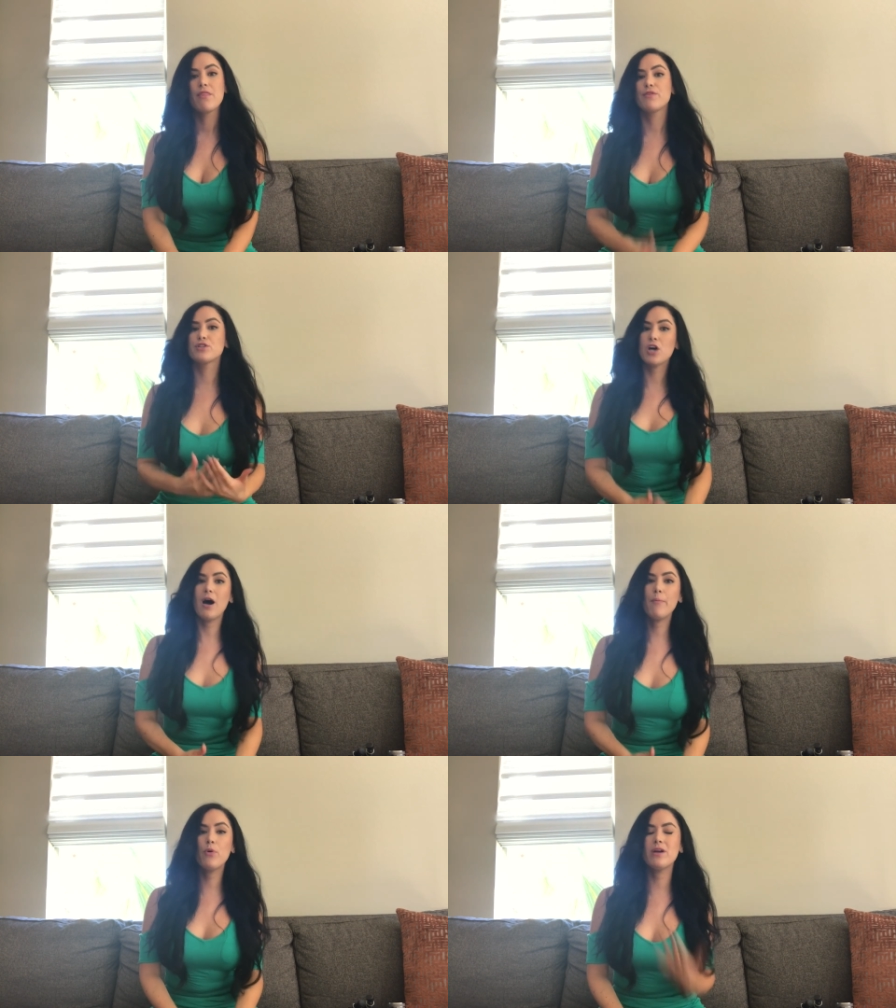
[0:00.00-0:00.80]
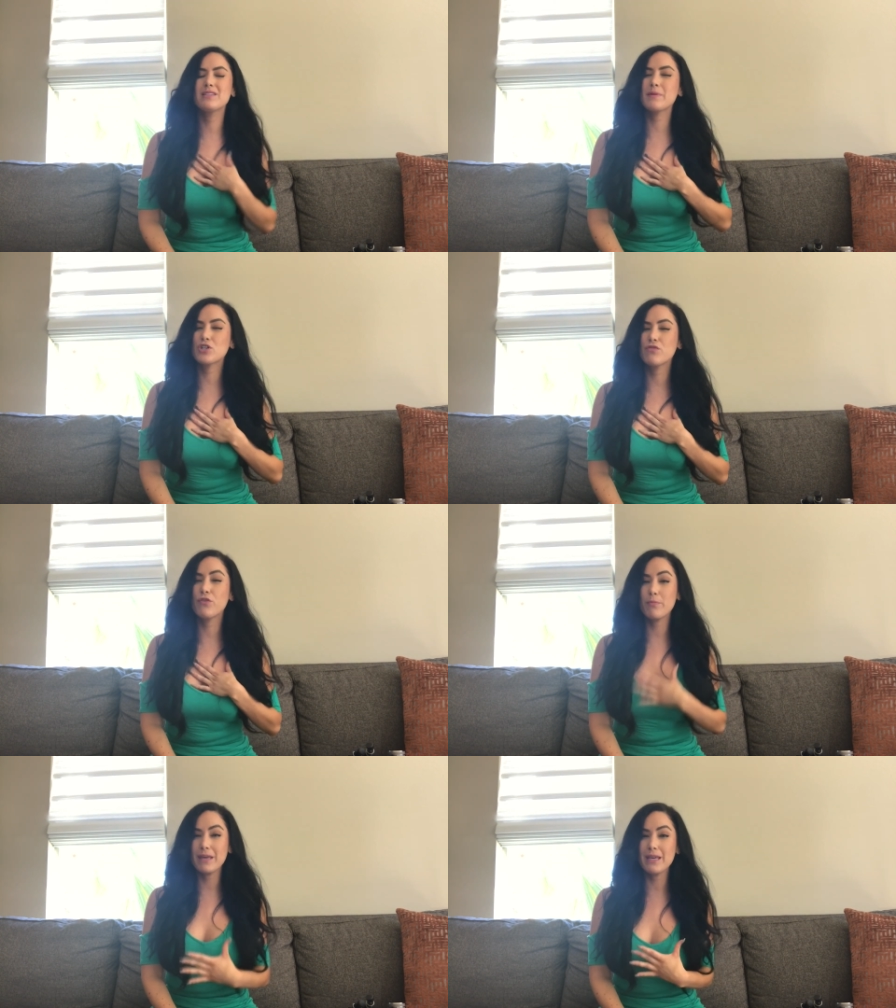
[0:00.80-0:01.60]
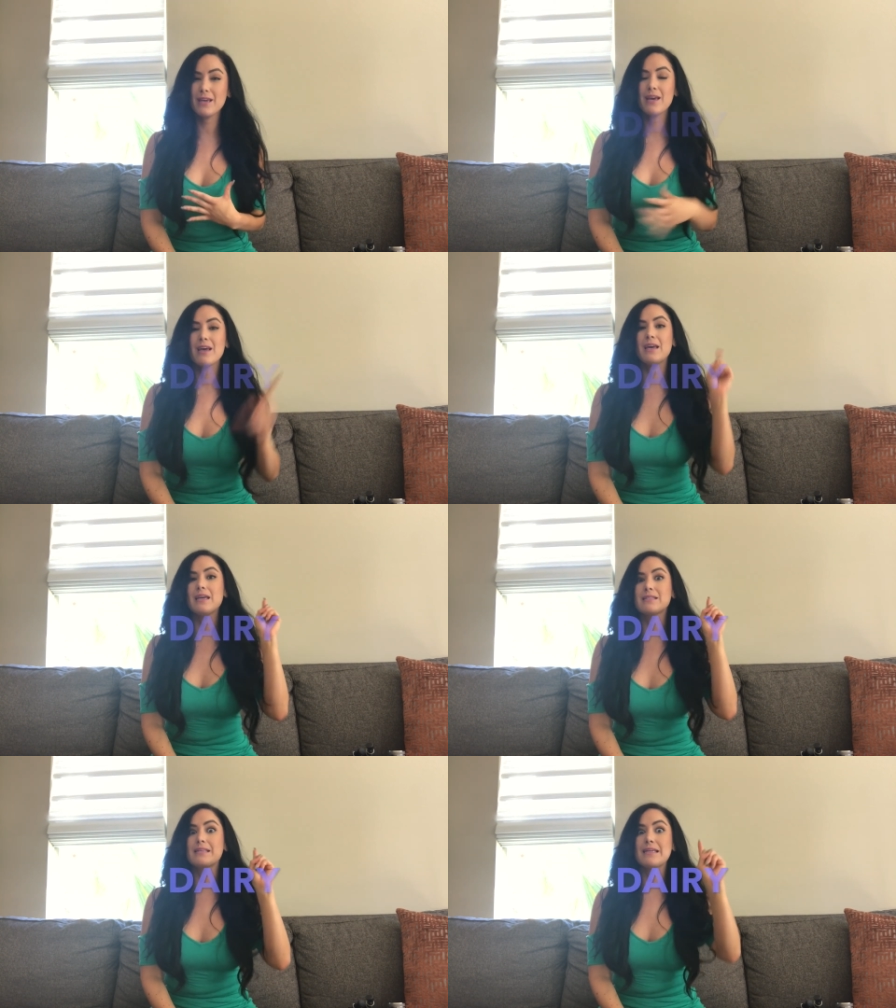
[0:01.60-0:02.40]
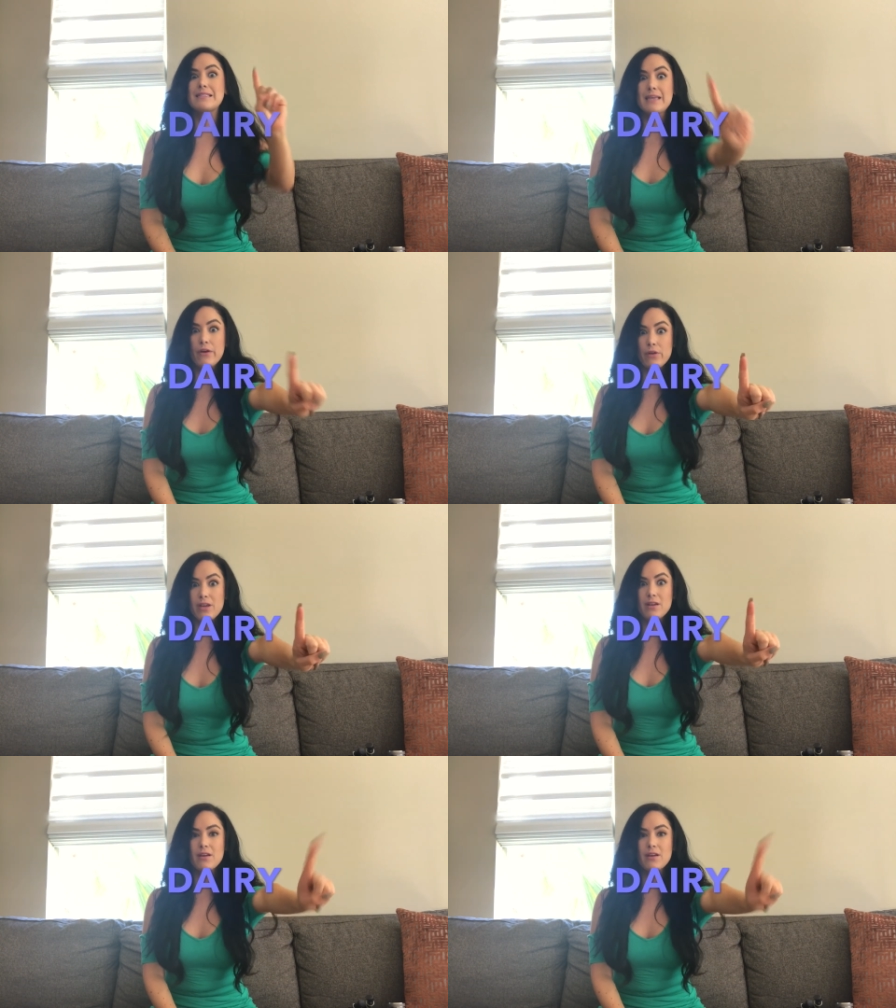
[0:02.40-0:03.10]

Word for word: The top one, especially for me, is dairy.